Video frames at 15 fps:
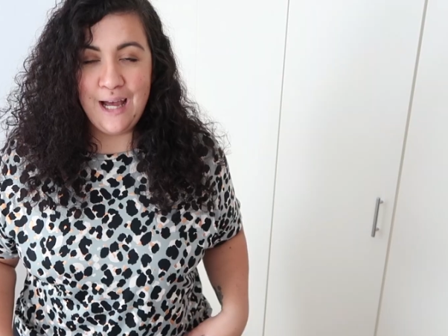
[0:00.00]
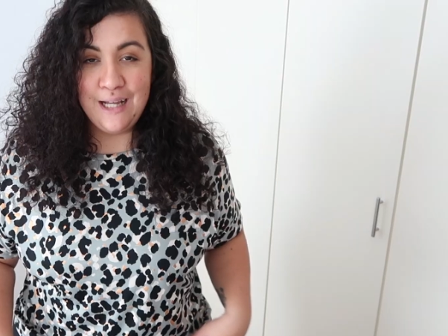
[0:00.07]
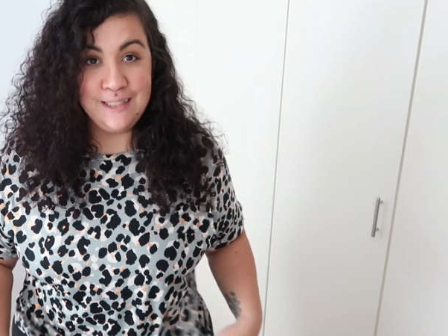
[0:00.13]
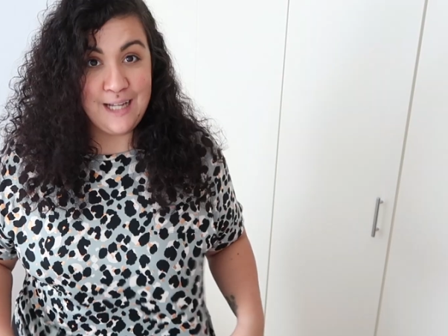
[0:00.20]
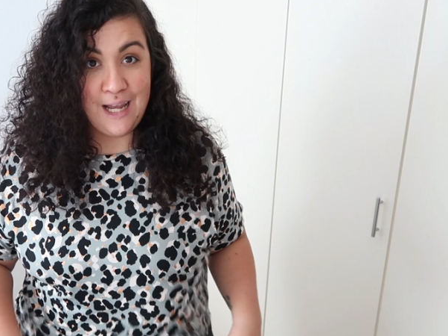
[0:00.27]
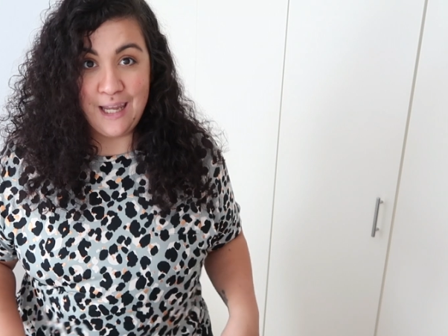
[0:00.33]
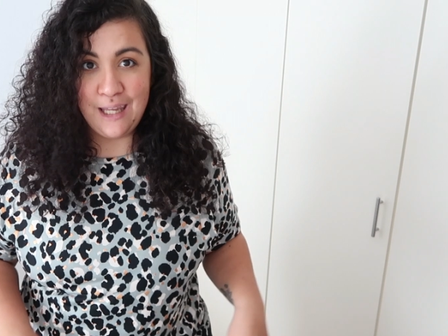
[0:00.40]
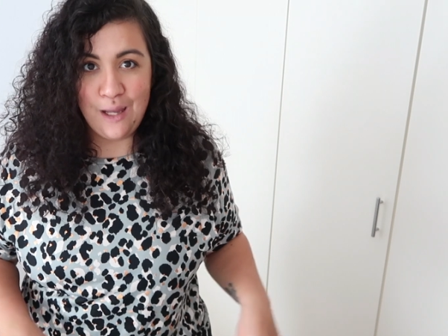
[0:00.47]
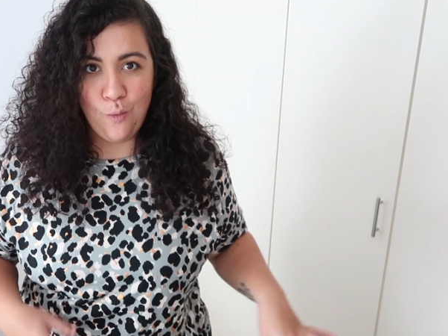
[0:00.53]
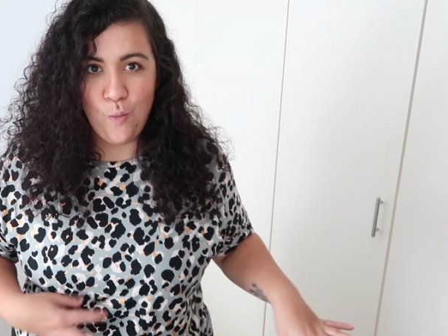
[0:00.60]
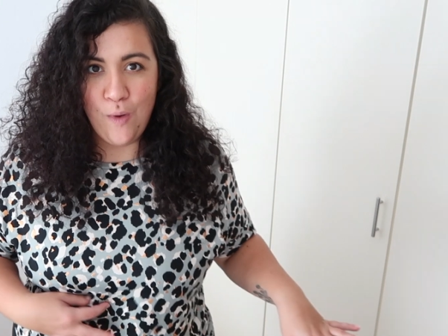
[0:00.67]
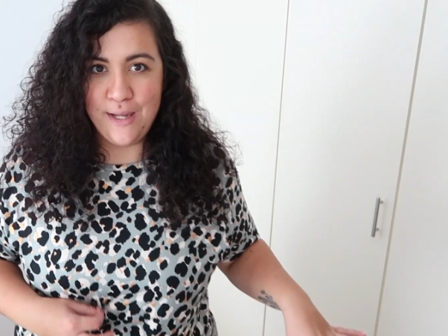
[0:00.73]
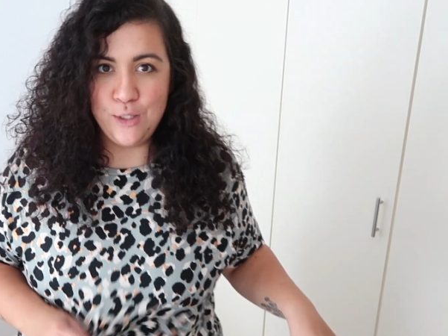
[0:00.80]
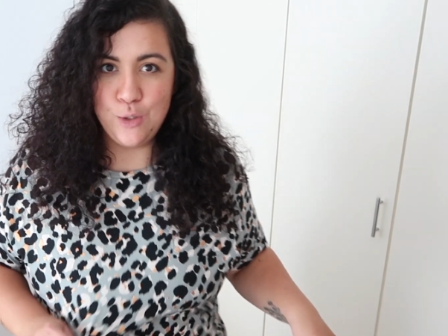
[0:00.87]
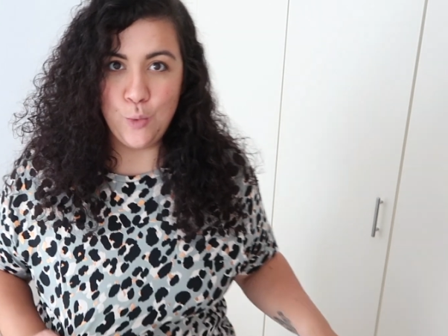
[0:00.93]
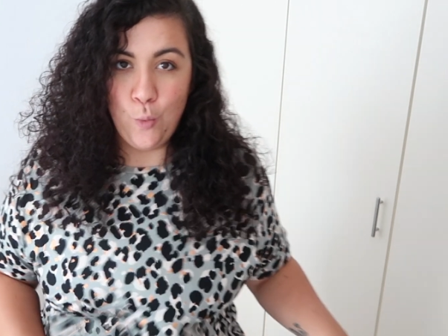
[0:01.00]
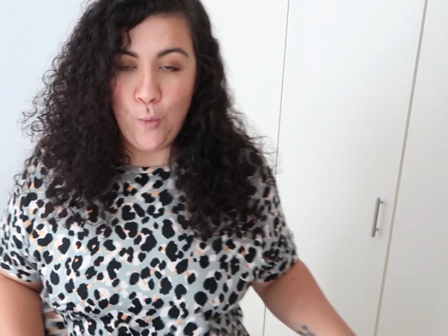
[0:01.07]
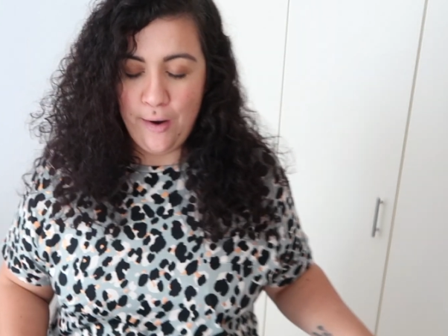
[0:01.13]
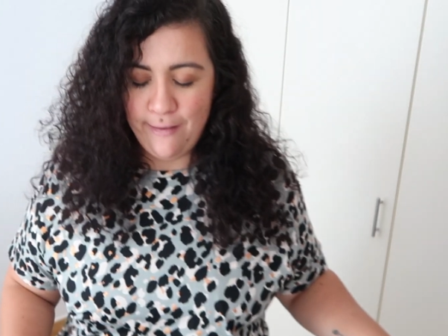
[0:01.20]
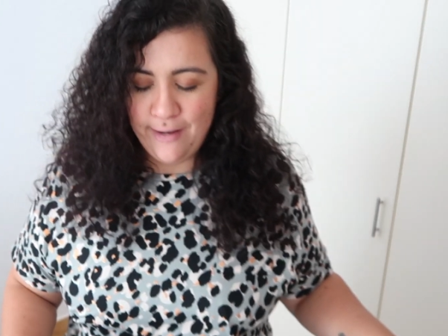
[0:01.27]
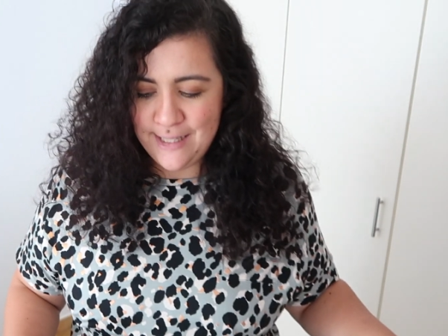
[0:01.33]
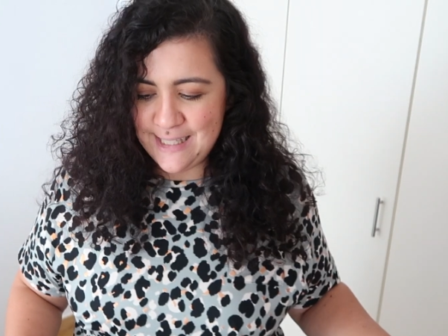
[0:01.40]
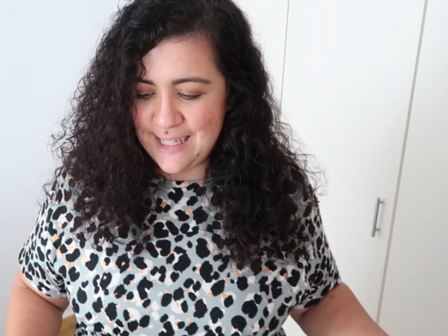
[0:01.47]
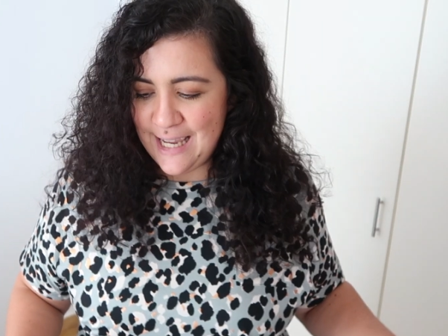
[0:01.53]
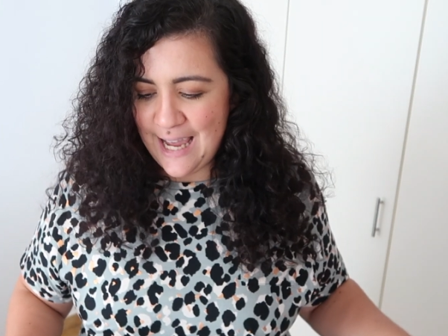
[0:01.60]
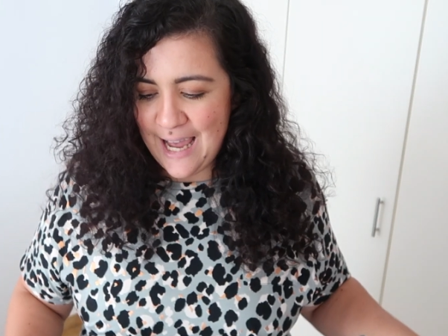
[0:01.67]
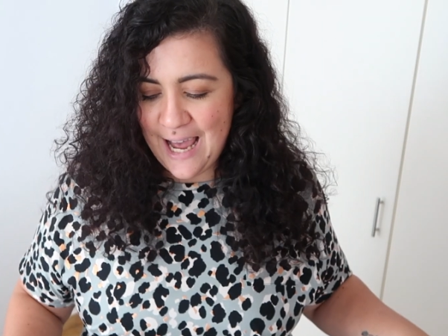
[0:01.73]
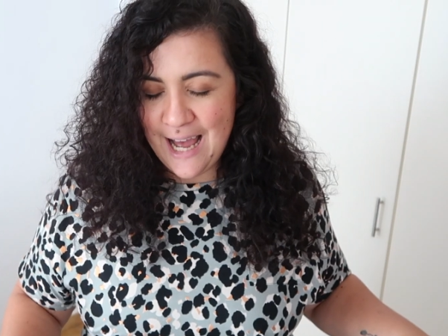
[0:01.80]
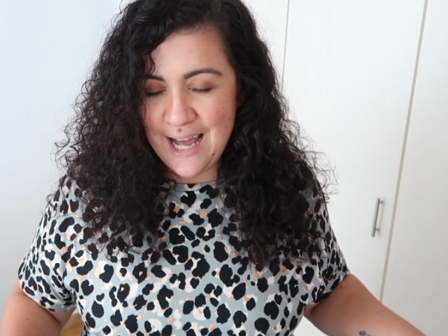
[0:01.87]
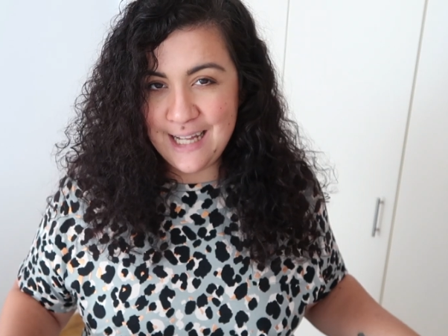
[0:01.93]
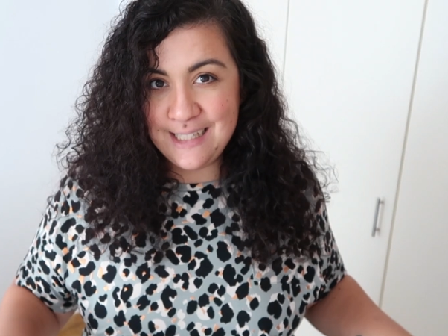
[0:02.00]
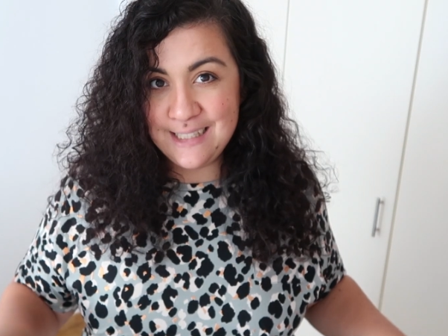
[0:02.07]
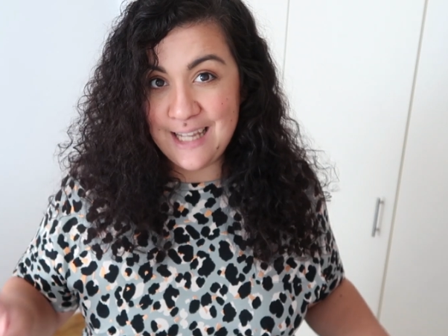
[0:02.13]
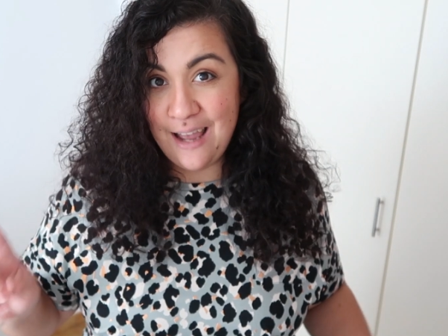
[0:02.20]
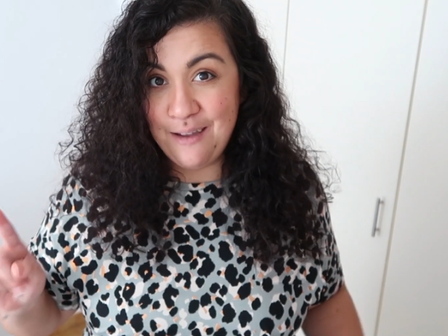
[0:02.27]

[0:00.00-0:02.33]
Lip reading: and I can't wait to wear it. And